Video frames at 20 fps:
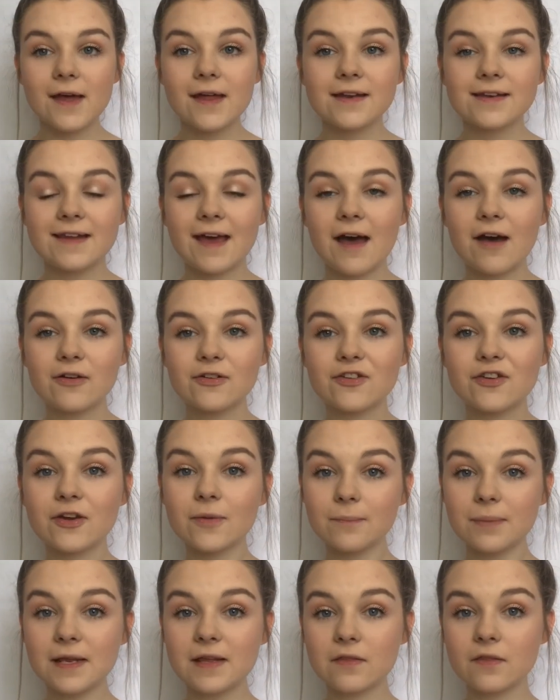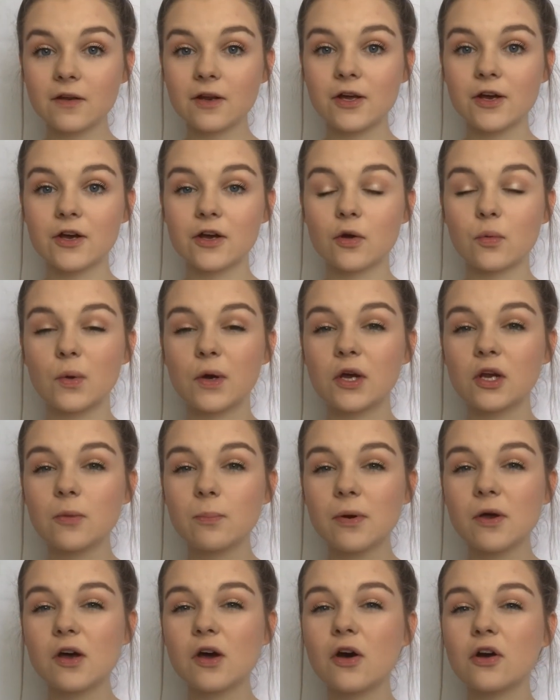Now to complete the look, we're going to
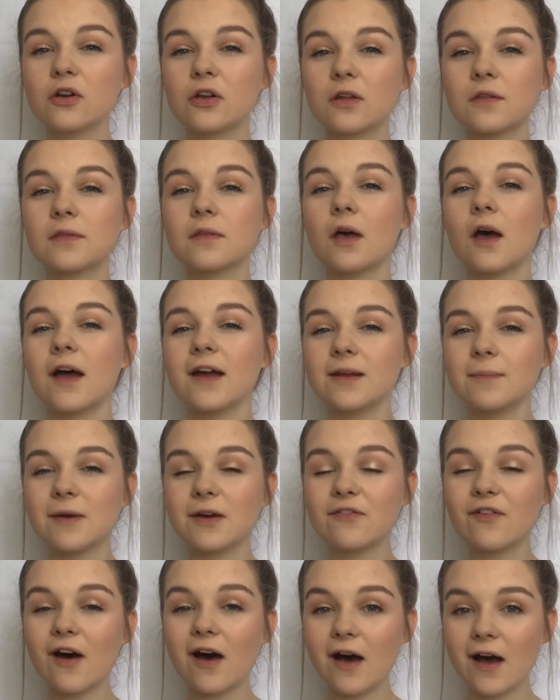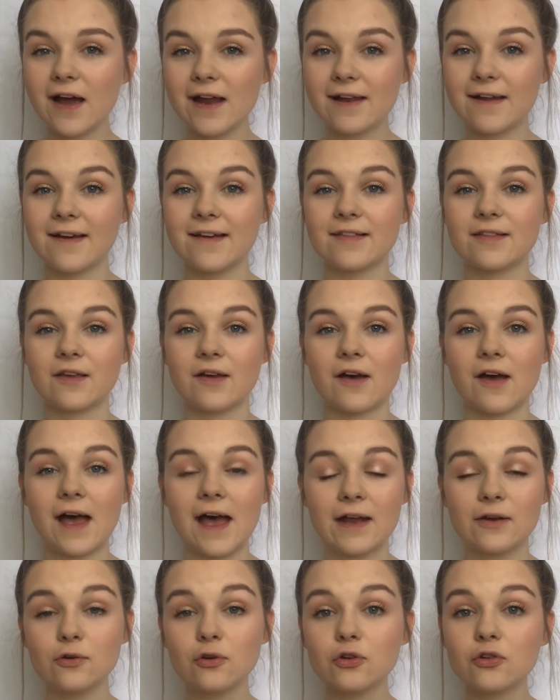put on a tiny bit of highlighter,
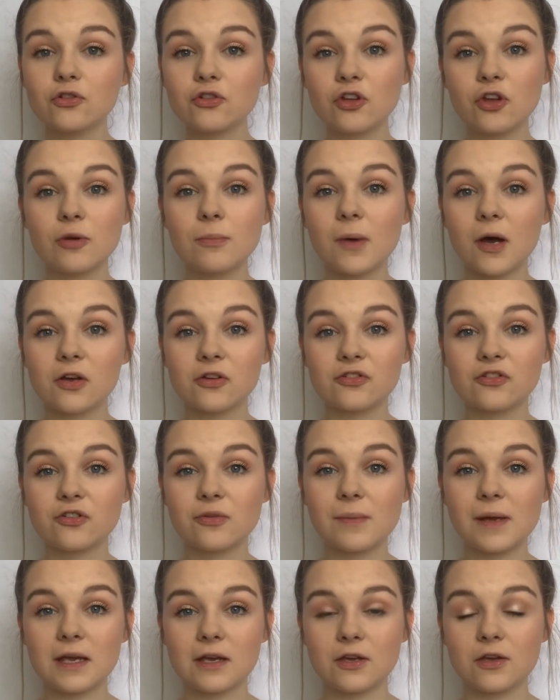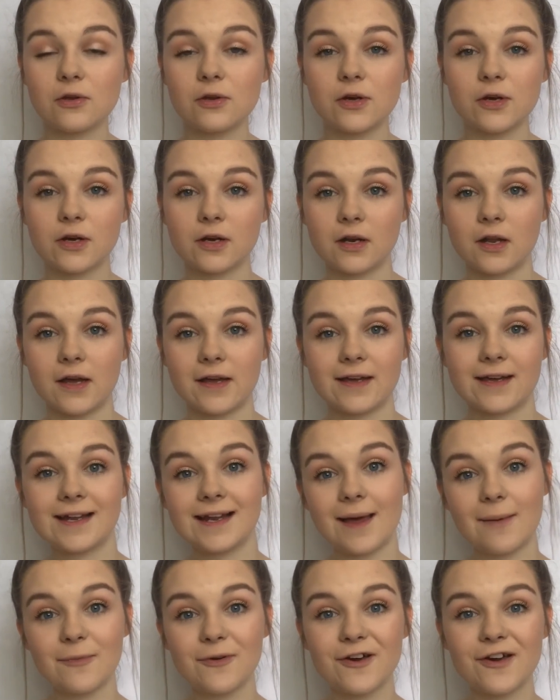and not too much to make you look like
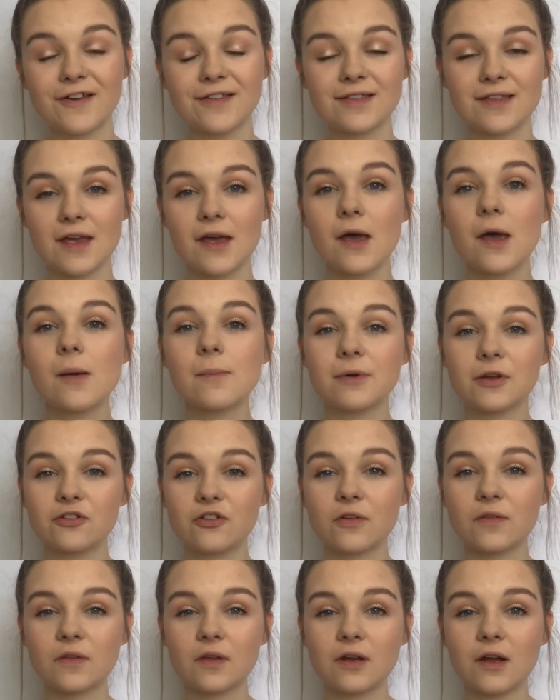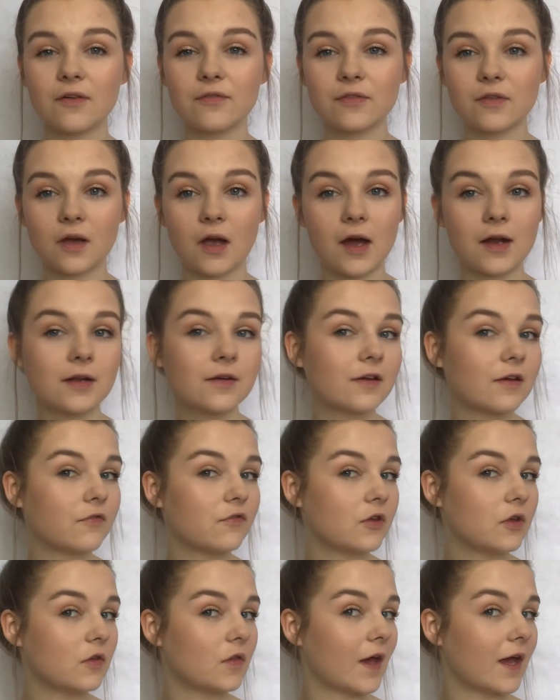glamorous, but just enough to kind of give
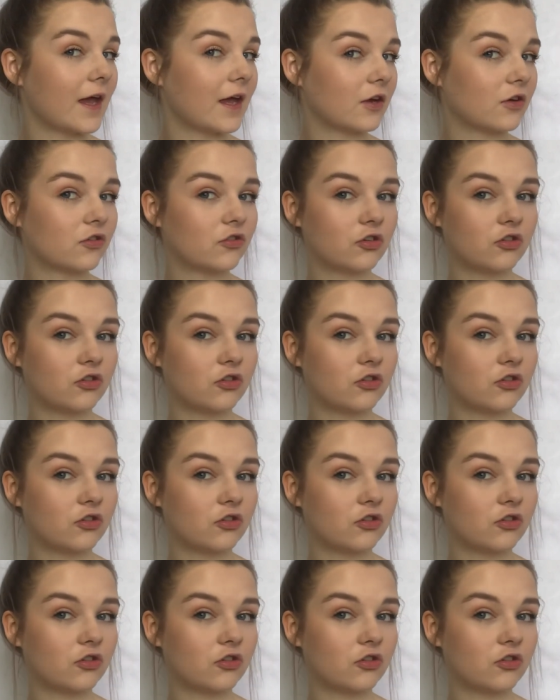you that extra